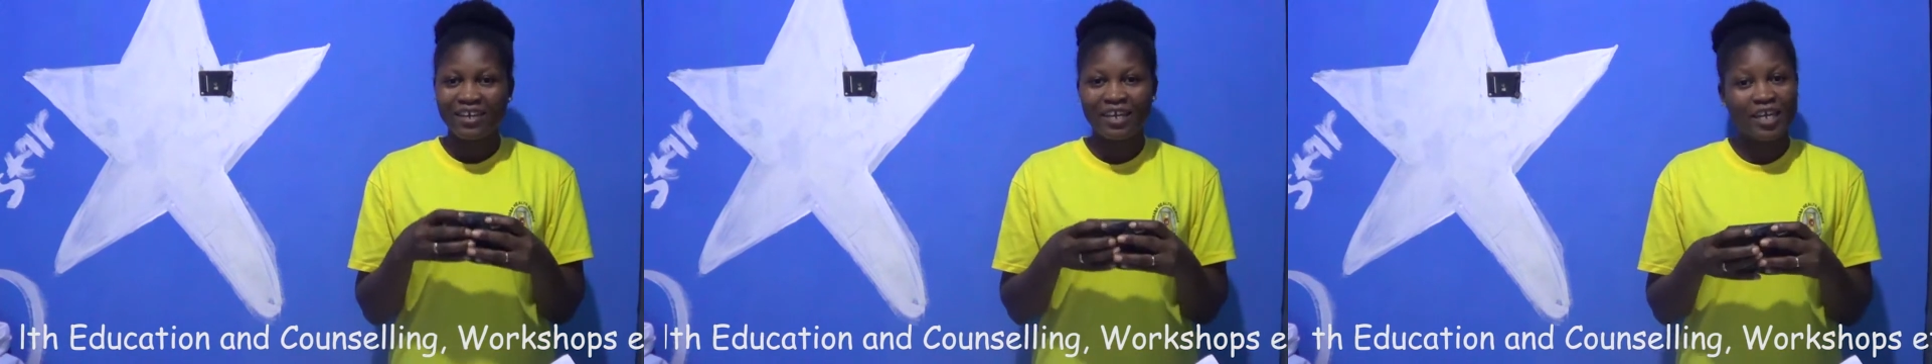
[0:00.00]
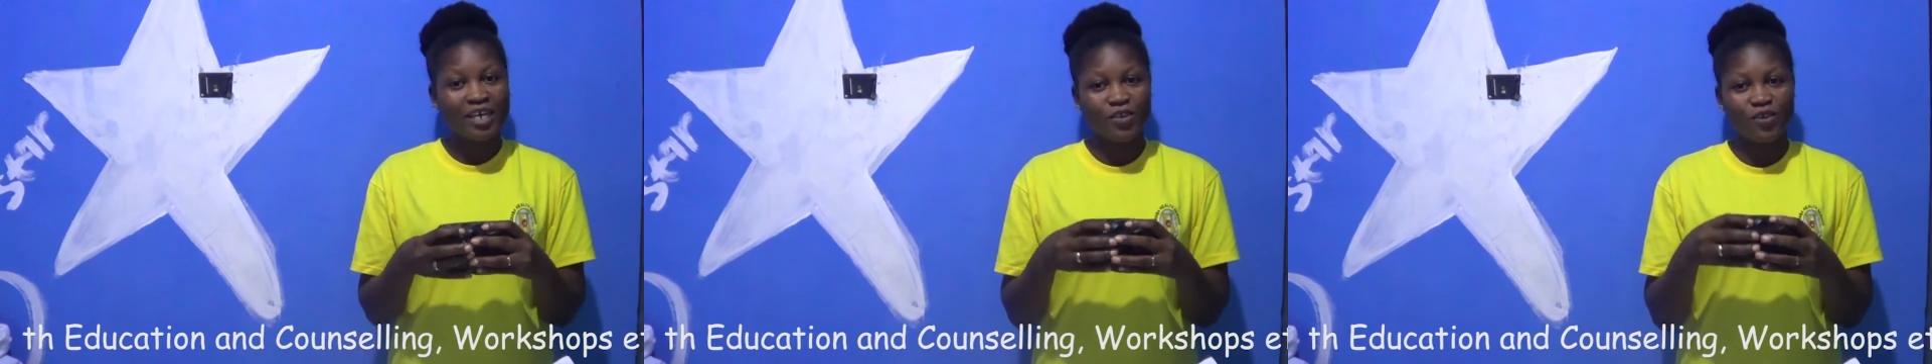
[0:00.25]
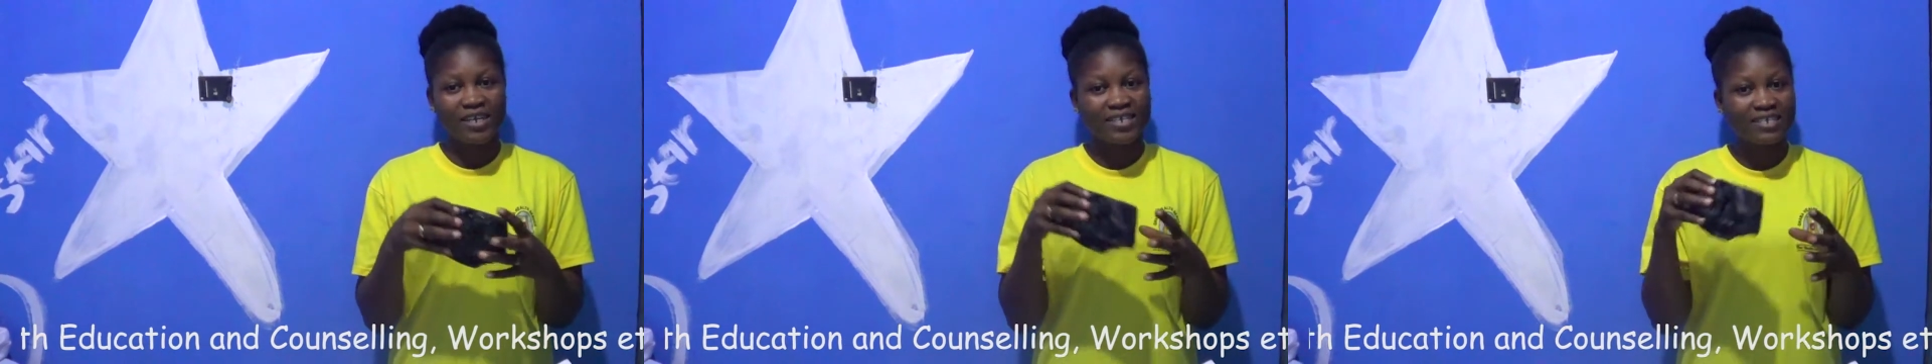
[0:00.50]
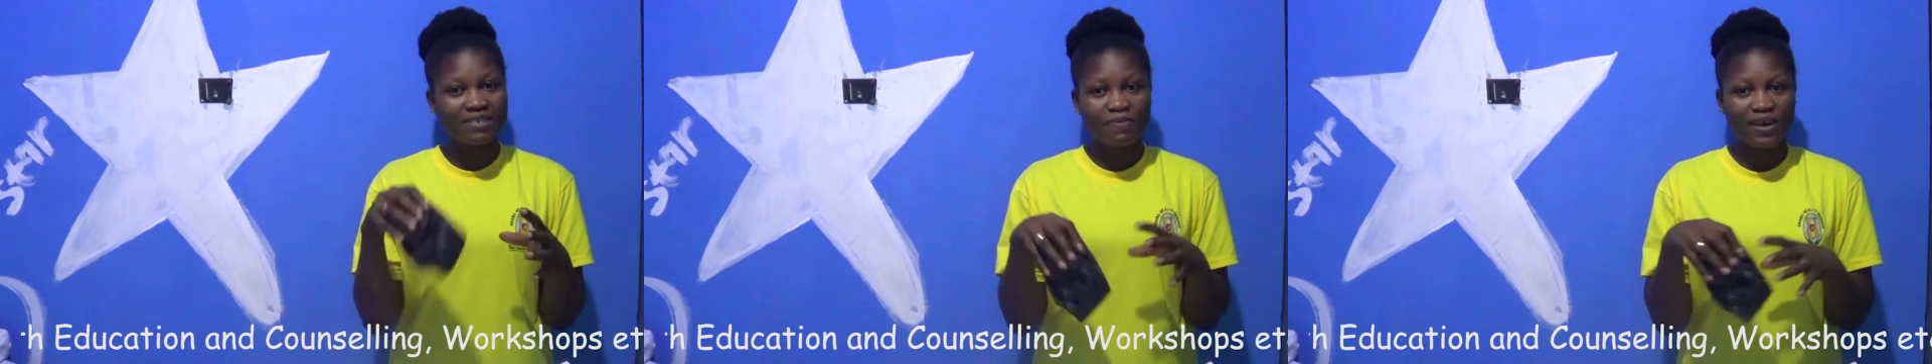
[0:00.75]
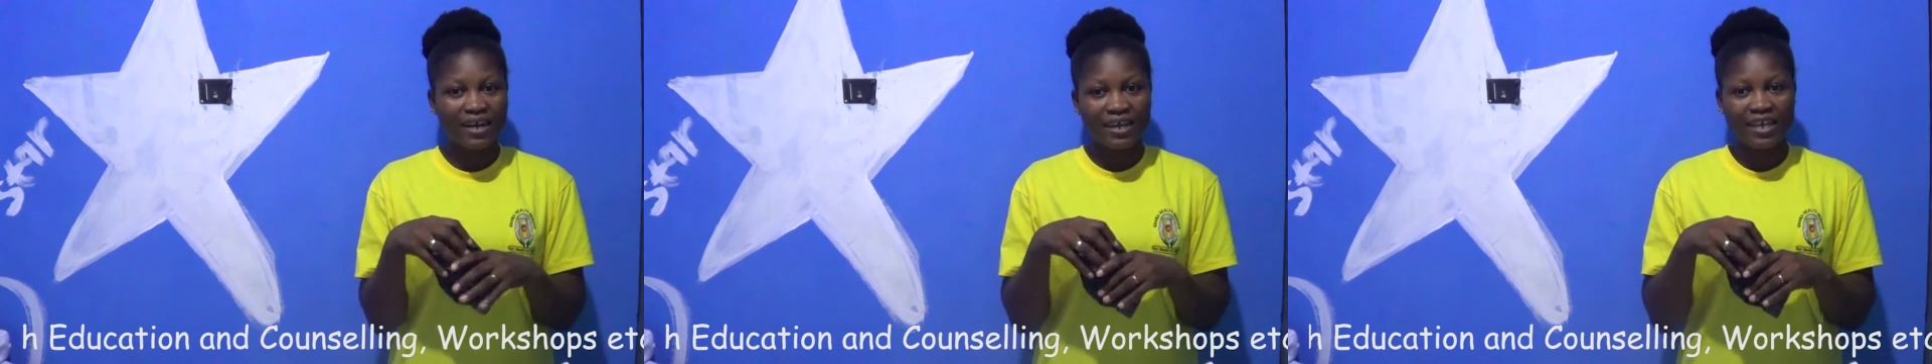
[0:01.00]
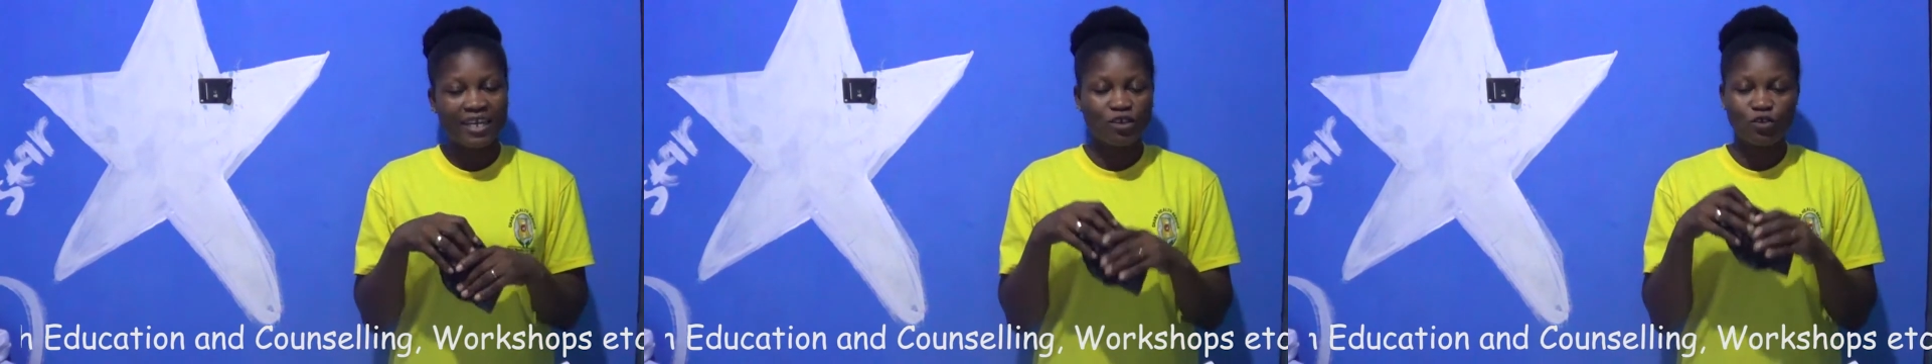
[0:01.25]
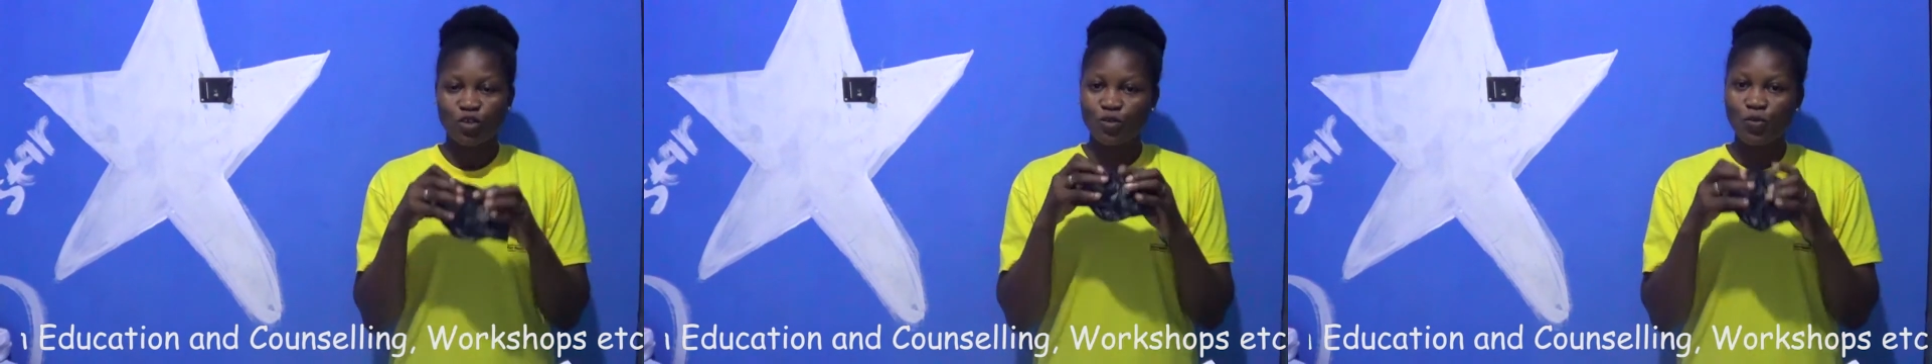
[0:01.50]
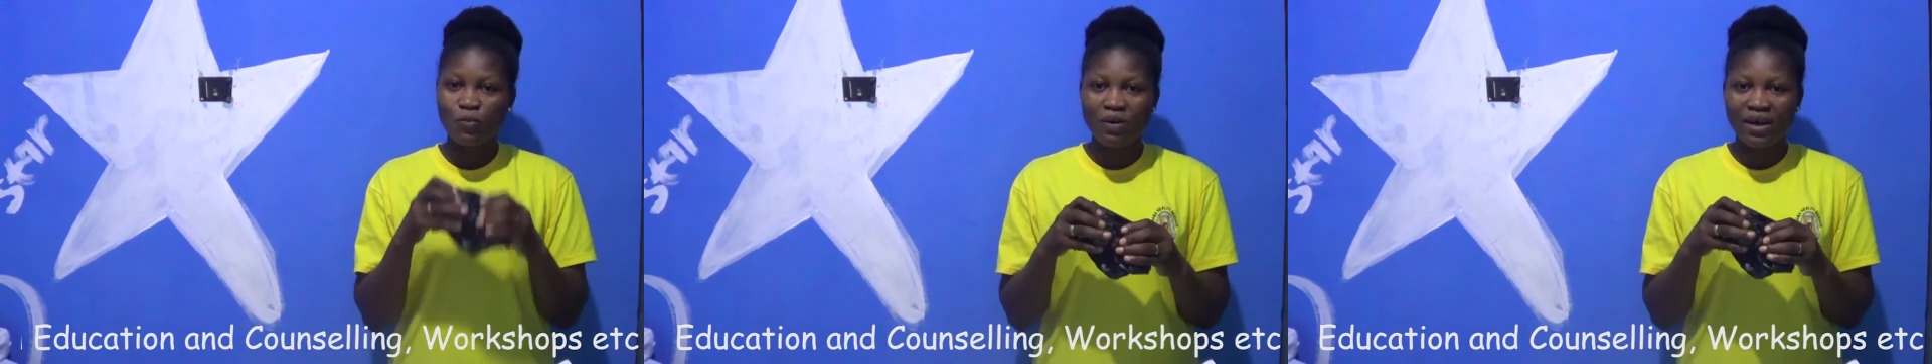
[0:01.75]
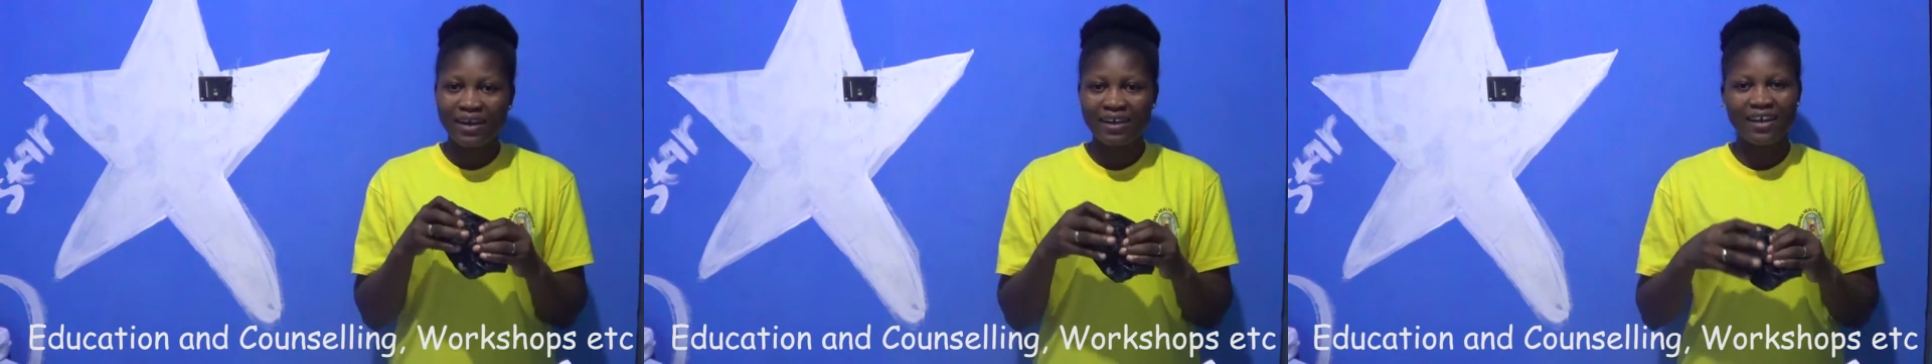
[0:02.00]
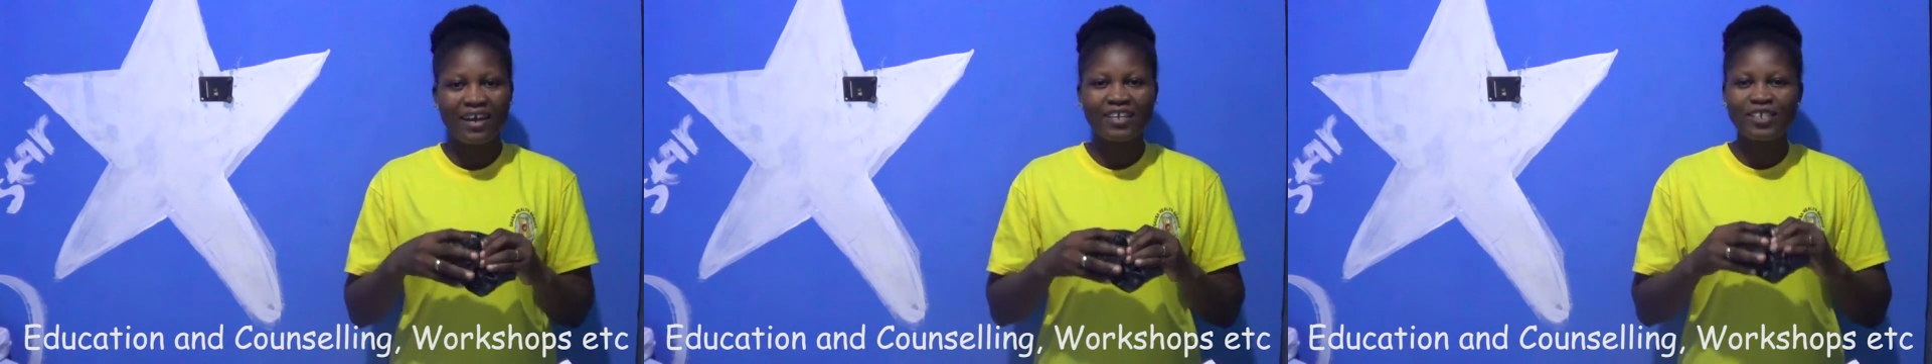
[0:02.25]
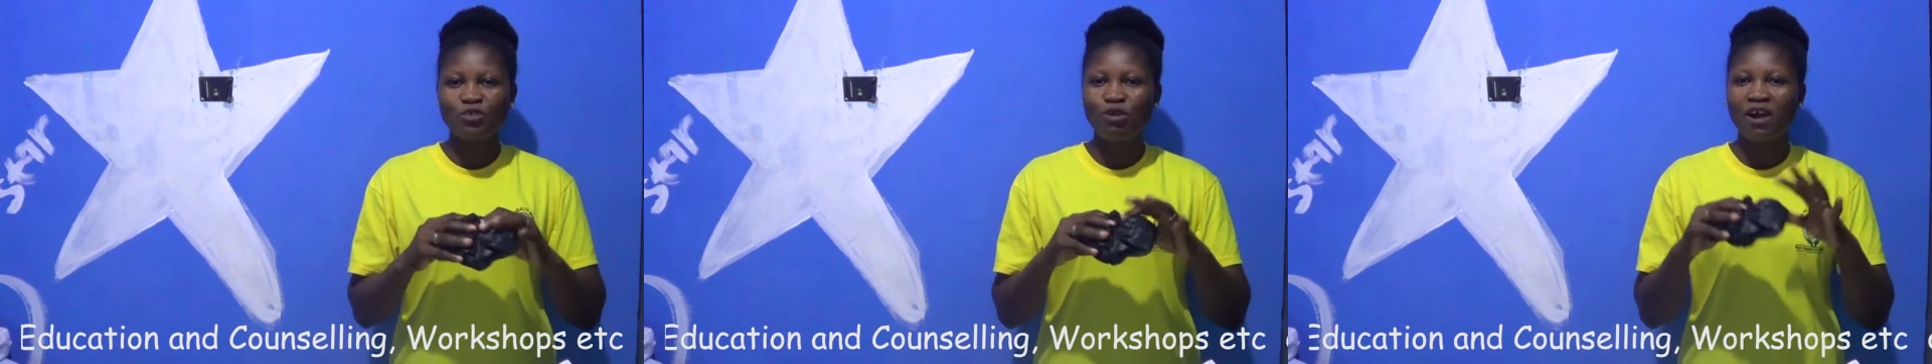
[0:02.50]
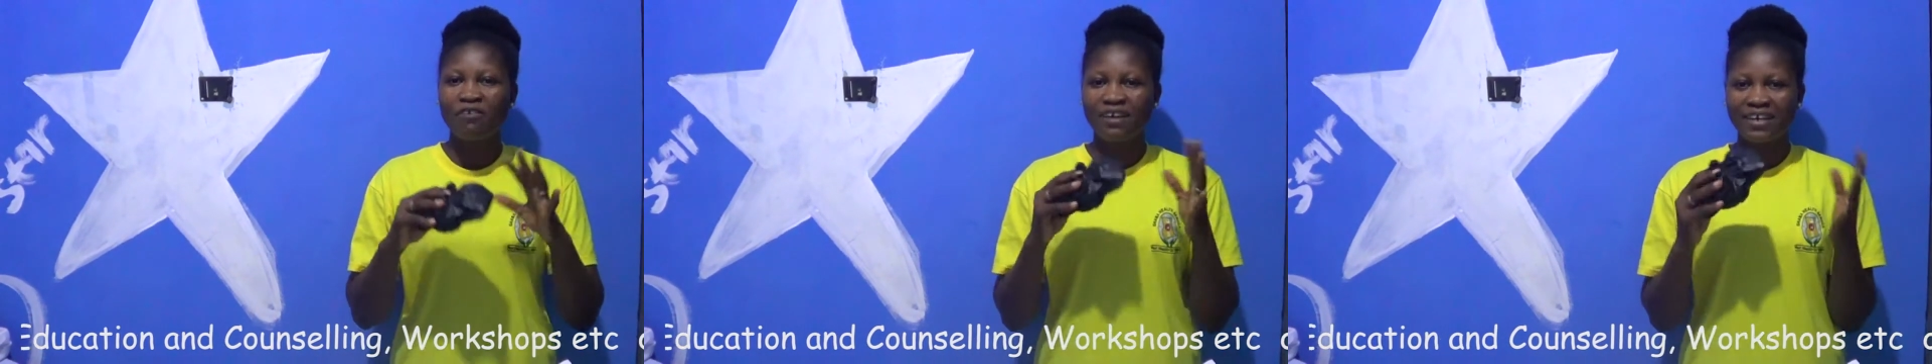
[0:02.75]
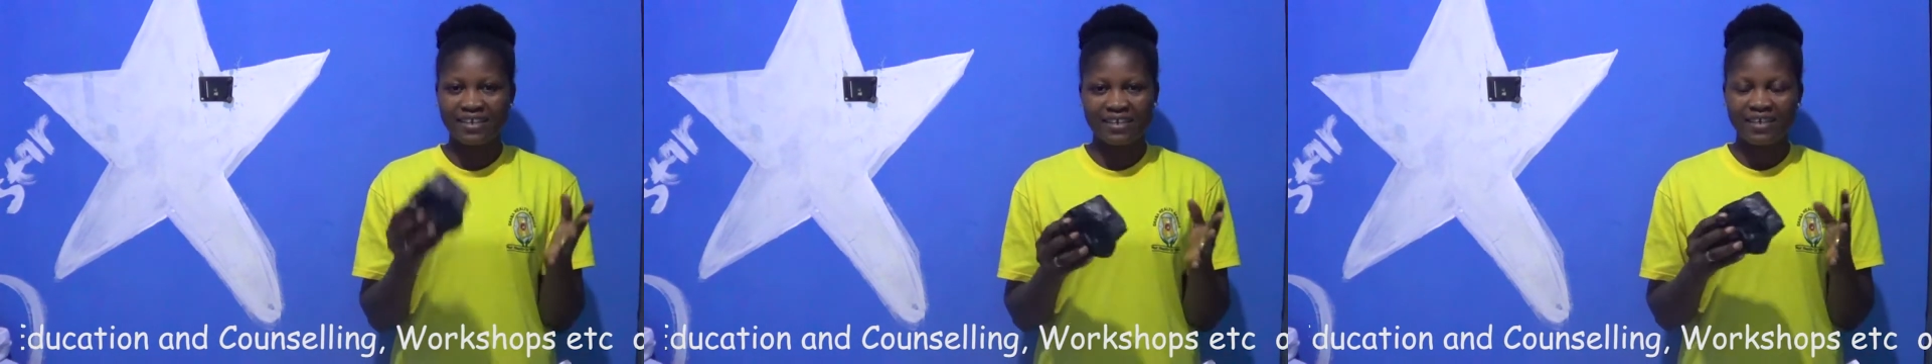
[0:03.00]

in your ladies bag, in your school bag, and you are ready.